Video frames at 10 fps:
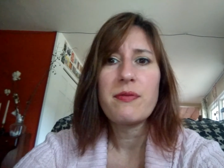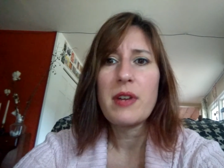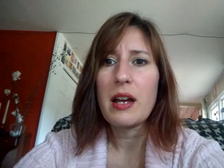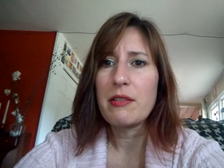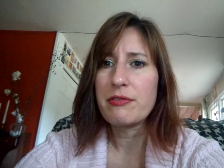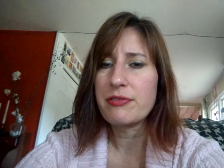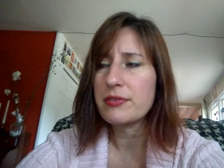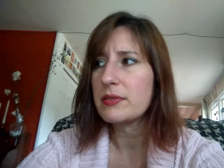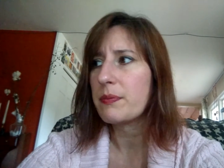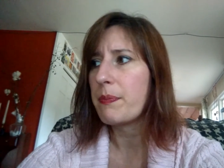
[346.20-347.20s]
of
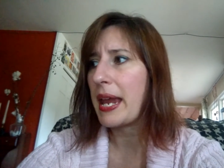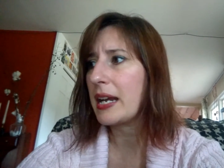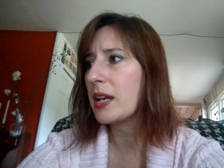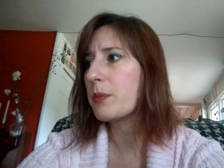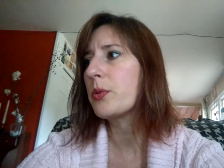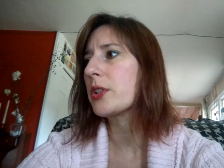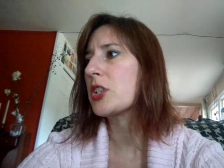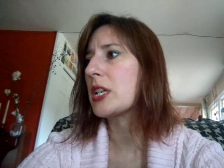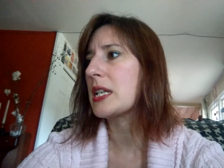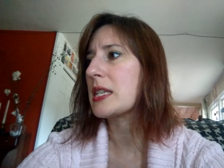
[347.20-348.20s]
banning
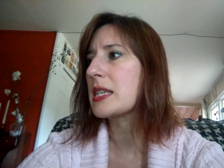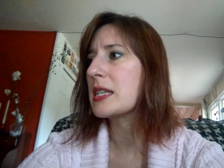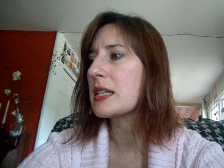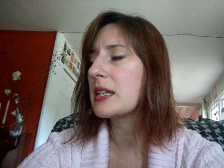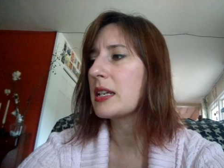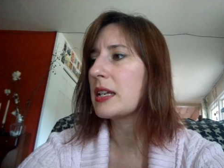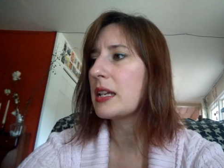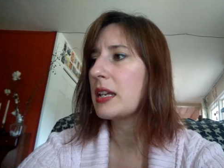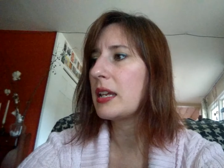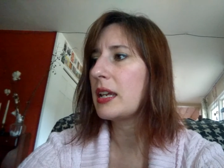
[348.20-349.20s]
abortions,
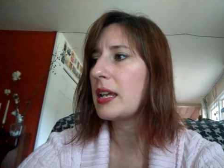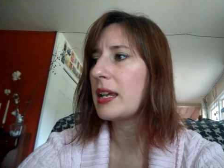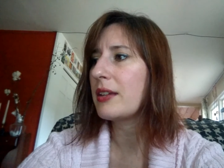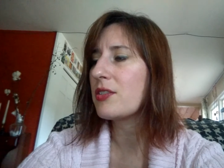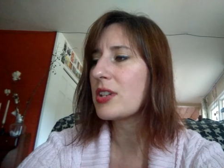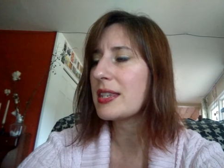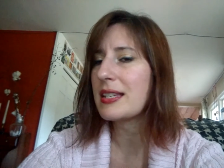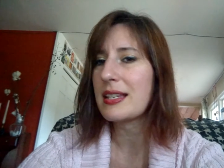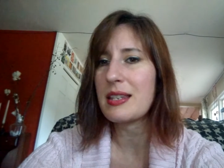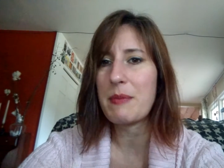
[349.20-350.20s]
it just
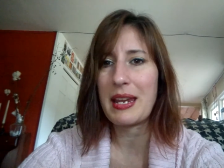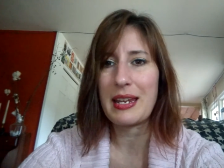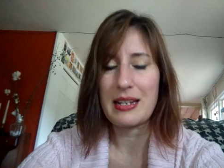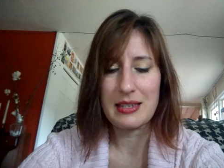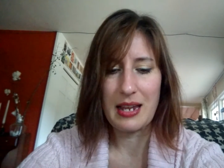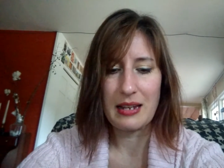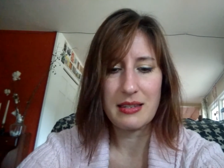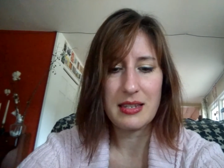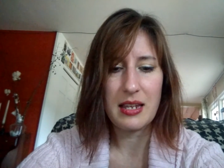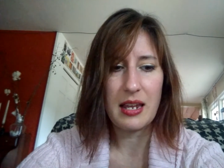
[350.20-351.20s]
doesn't make any
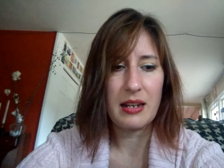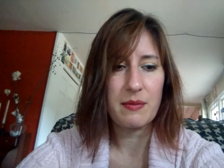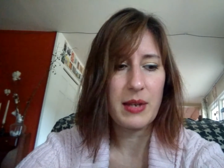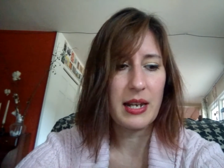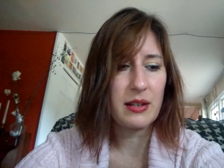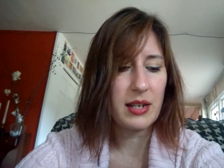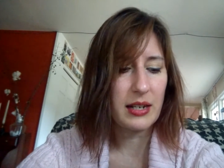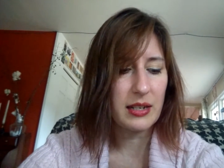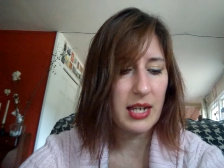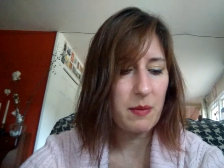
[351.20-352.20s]
sense.
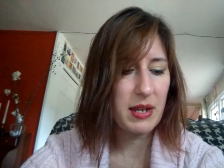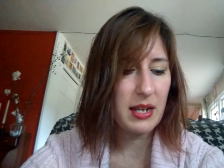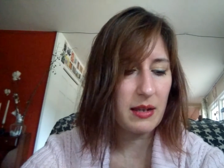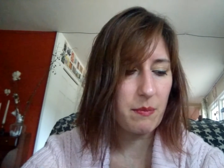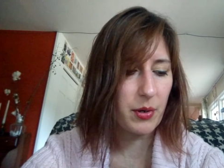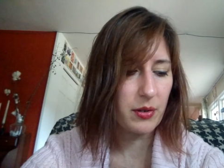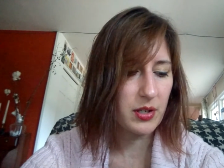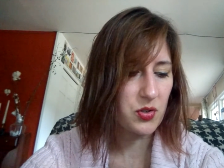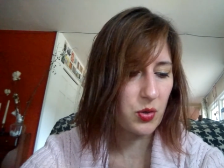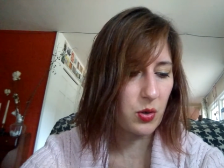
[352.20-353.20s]
And keeping birth
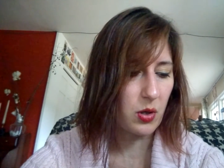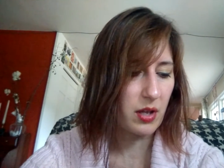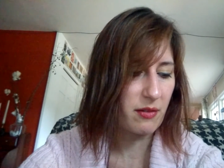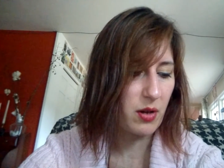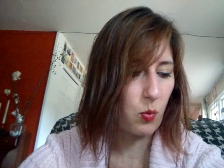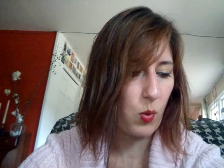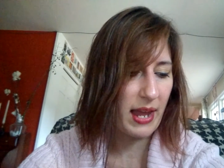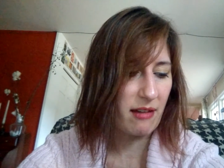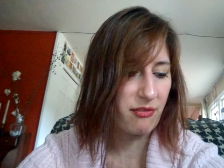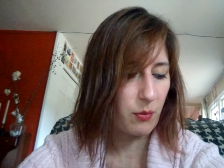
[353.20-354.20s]
control
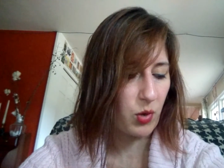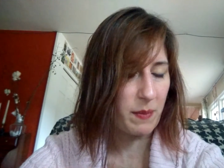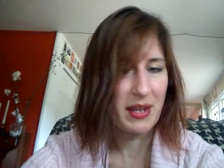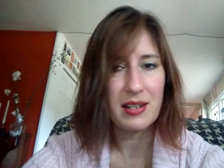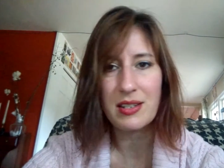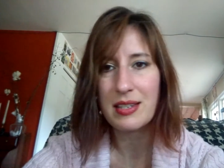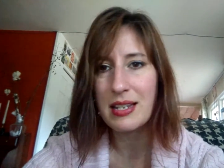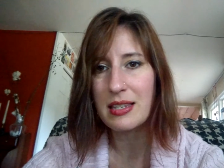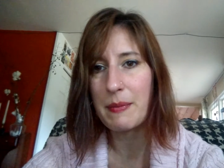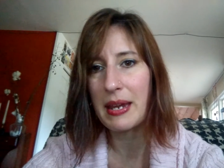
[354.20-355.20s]
away from women, it just
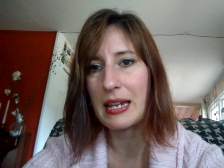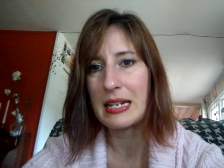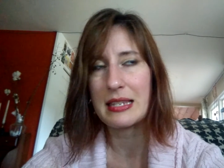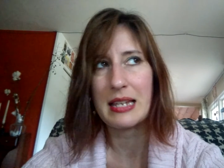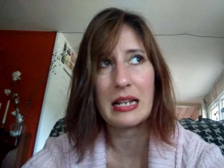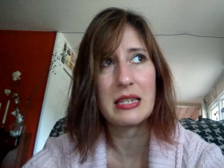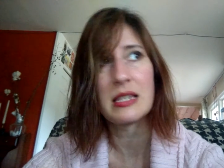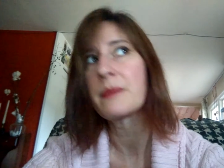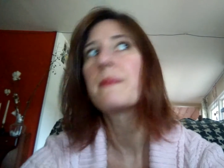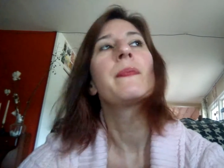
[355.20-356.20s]
doesn't make any sense.